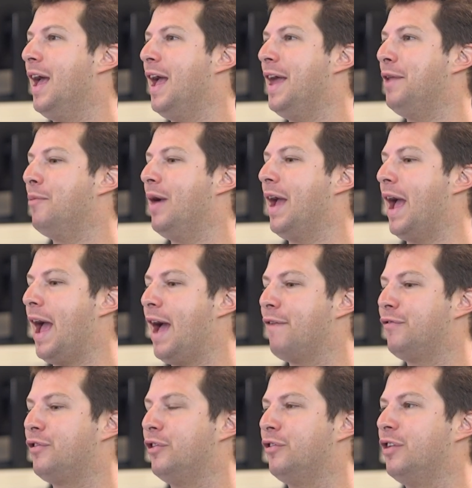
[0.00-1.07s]
Anyway,
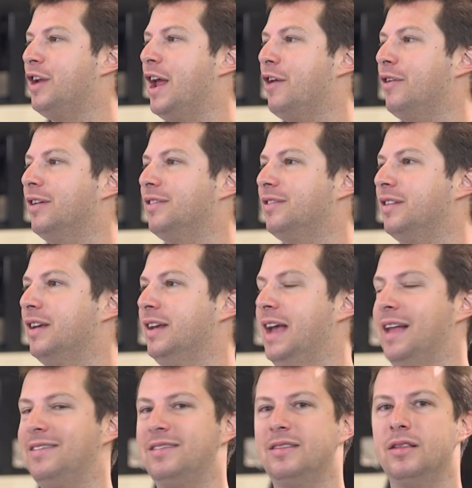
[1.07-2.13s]
after Daenerys
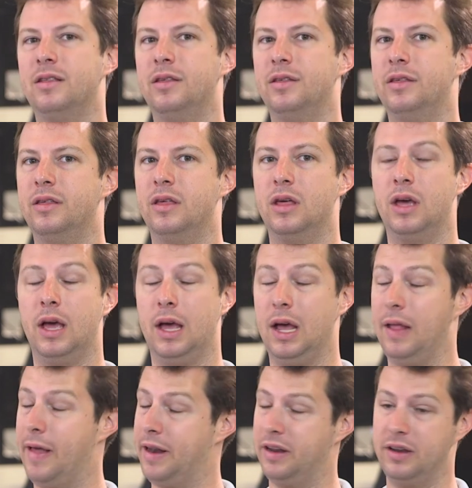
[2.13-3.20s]
gets the
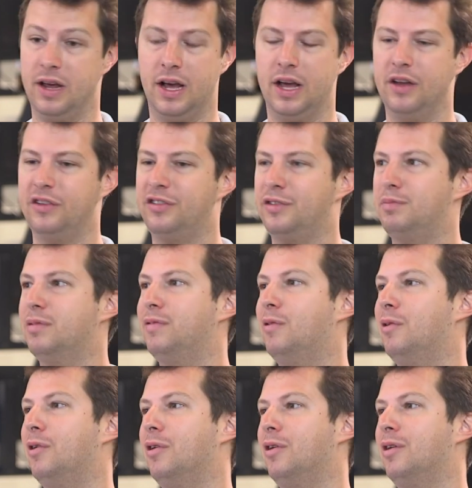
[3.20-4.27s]
hell out of Dodge
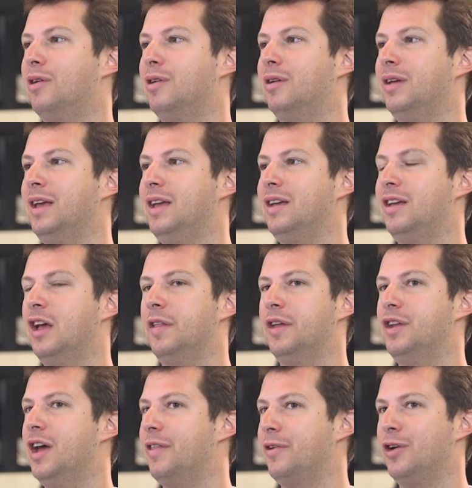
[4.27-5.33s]
before he can kill
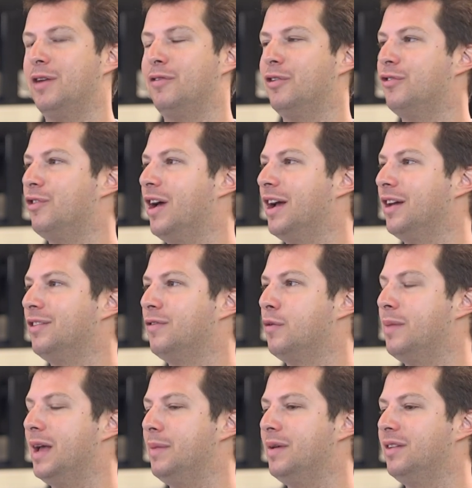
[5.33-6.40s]
another of her dragons for
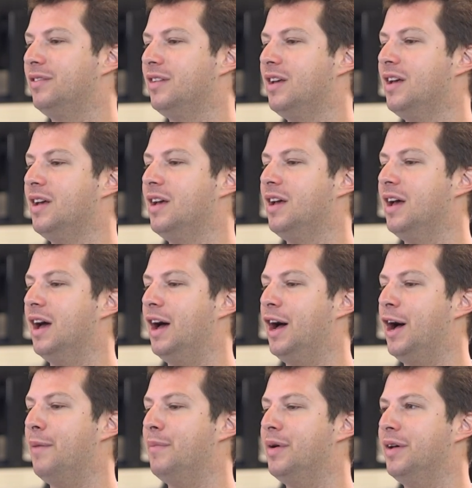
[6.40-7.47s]
babies,
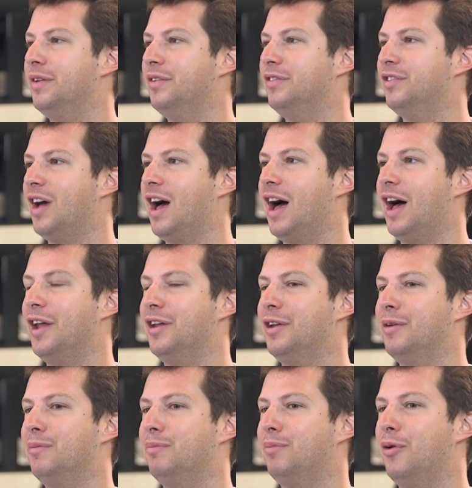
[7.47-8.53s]
um,
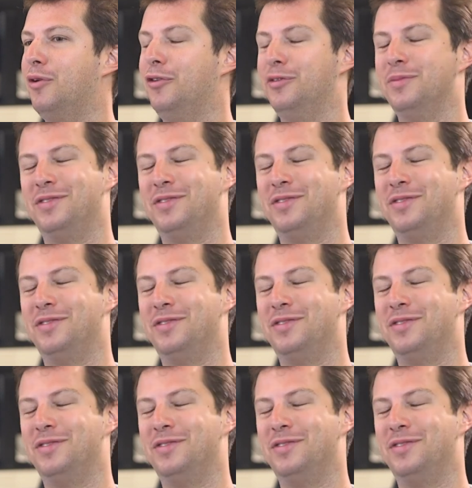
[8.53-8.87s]
Jon pulls